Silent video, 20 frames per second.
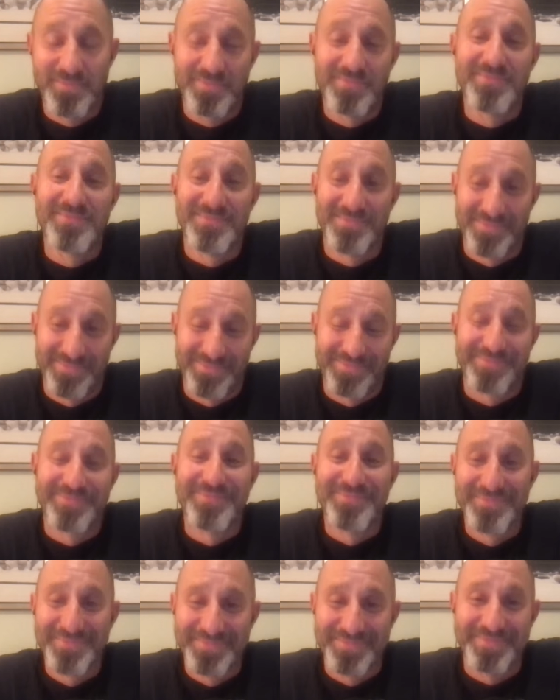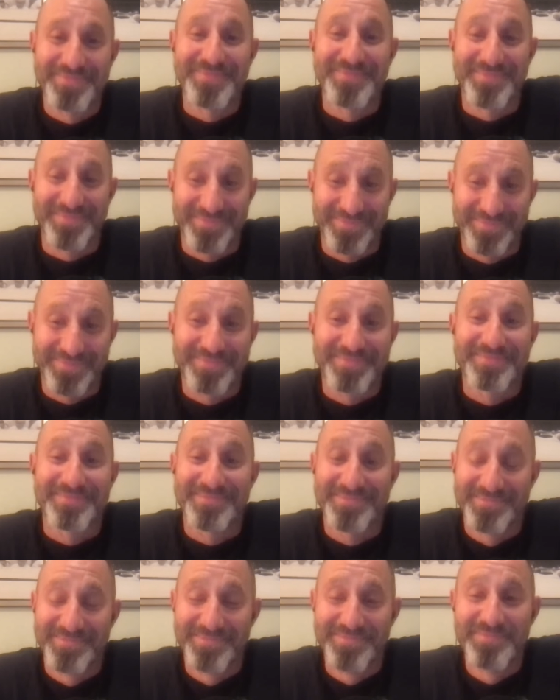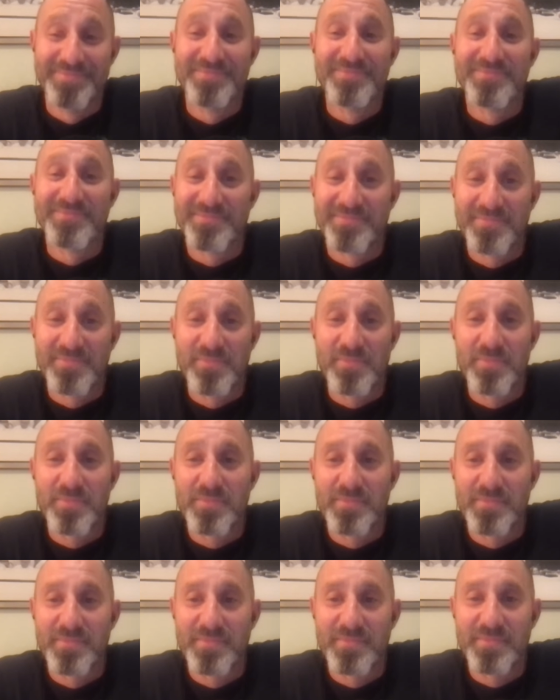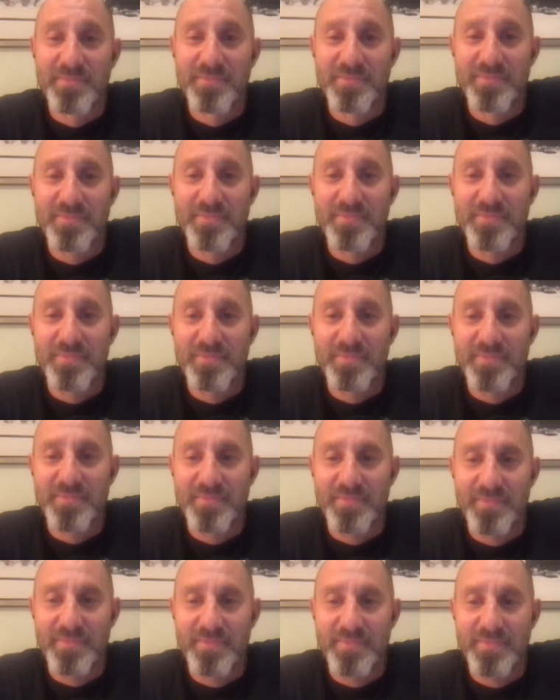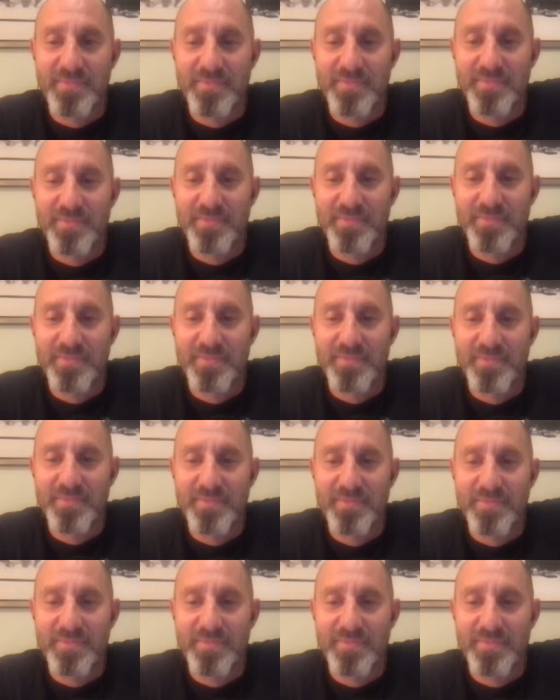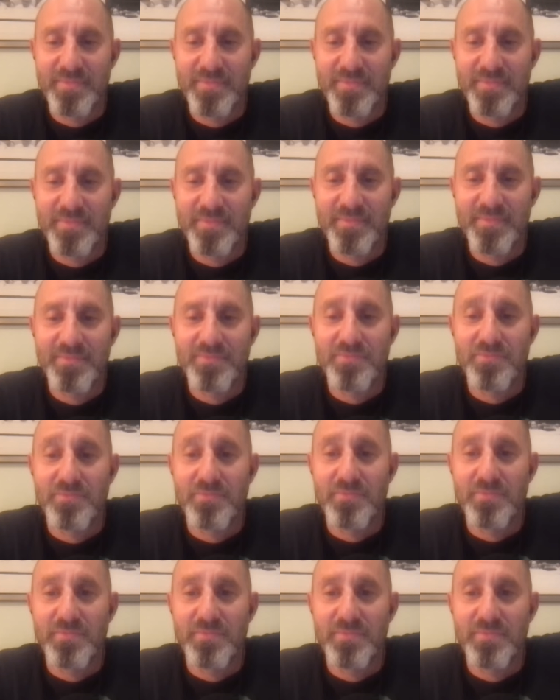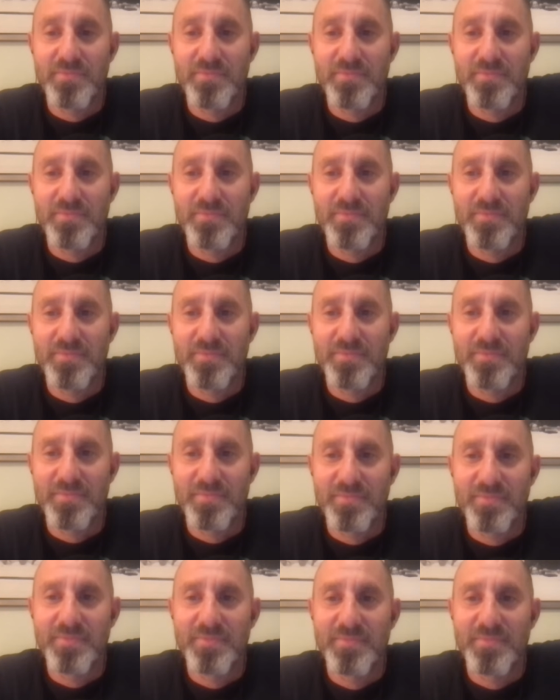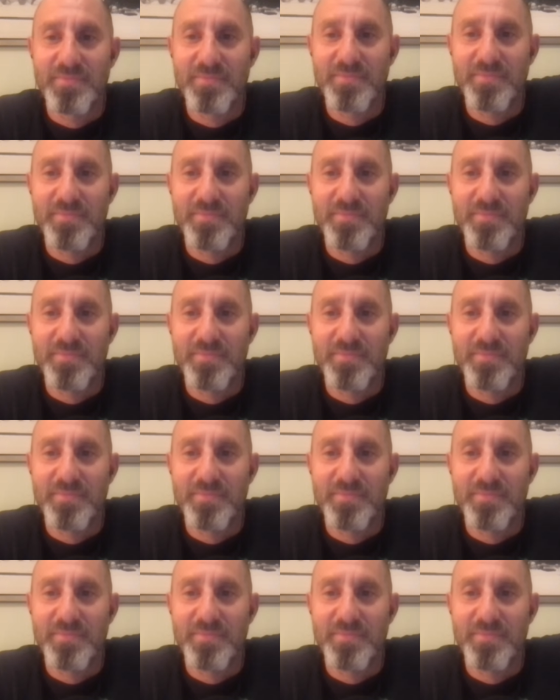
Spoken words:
[no speech]